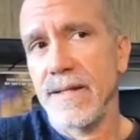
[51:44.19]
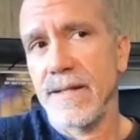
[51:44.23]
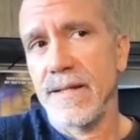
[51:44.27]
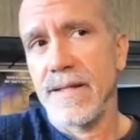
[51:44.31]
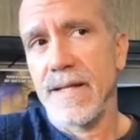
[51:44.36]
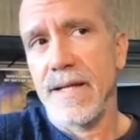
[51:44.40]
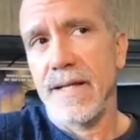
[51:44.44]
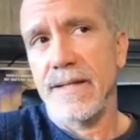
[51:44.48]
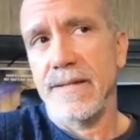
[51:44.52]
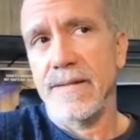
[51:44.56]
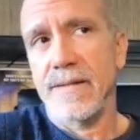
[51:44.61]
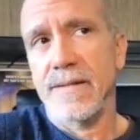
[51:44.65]

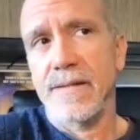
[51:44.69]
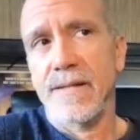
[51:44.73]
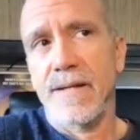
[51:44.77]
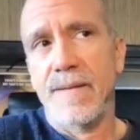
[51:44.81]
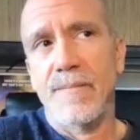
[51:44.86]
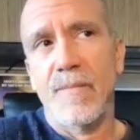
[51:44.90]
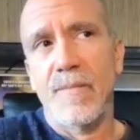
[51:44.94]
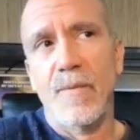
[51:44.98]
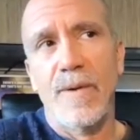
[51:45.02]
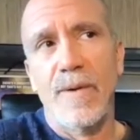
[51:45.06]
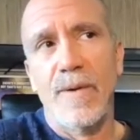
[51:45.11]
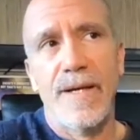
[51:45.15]
that in
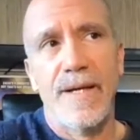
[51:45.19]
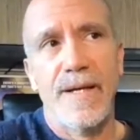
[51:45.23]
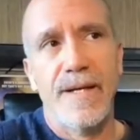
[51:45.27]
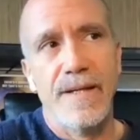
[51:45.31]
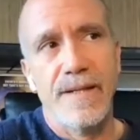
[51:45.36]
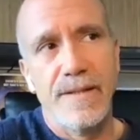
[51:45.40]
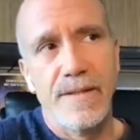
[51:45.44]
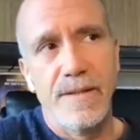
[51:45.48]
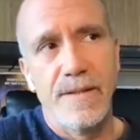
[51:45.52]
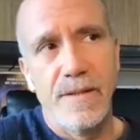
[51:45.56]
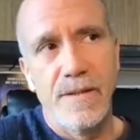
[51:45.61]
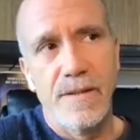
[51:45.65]
some
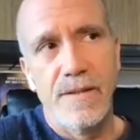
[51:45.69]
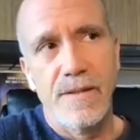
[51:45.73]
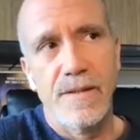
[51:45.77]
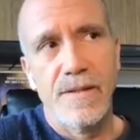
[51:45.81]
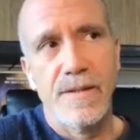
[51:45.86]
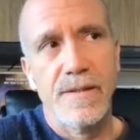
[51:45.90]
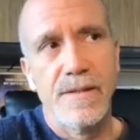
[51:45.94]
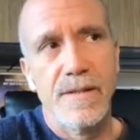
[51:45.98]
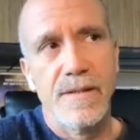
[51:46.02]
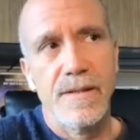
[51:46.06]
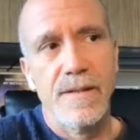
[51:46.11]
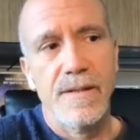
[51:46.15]

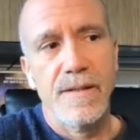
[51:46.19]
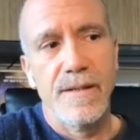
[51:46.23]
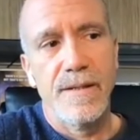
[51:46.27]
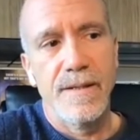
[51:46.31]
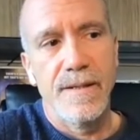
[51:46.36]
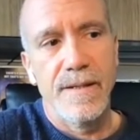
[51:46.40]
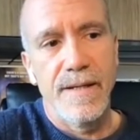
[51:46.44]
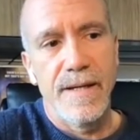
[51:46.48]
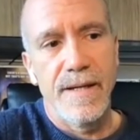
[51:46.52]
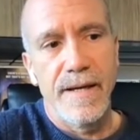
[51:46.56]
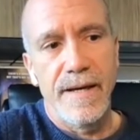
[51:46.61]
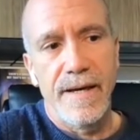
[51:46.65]
ways,
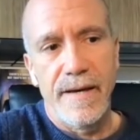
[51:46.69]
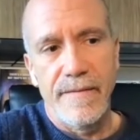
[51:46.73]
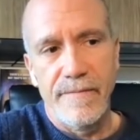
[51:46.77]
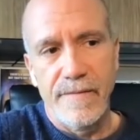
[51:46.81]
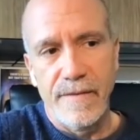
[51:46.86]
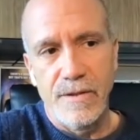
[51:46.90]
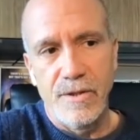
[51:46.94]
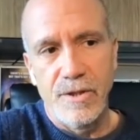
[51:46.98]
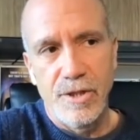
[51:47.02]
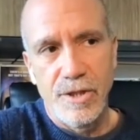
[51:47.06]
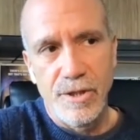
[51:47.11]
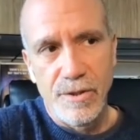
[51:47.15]

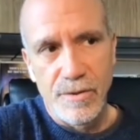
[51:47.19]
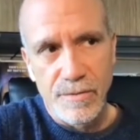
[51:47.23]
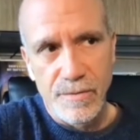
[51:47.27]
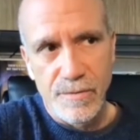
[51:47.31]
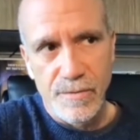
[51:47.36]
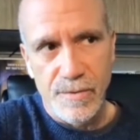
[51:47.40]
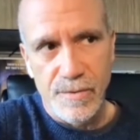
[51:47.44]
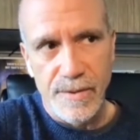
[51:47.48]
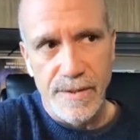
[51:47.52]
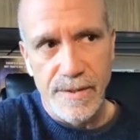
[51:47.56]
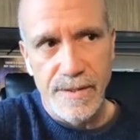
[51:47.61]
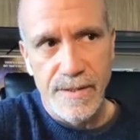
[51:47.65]
having
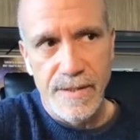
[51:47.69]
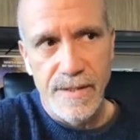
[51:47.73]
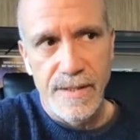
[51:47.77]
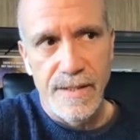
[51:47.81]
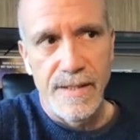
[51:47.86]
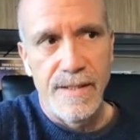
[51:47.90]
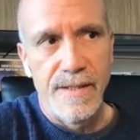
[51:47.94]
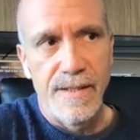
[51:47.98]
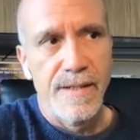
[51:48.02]
children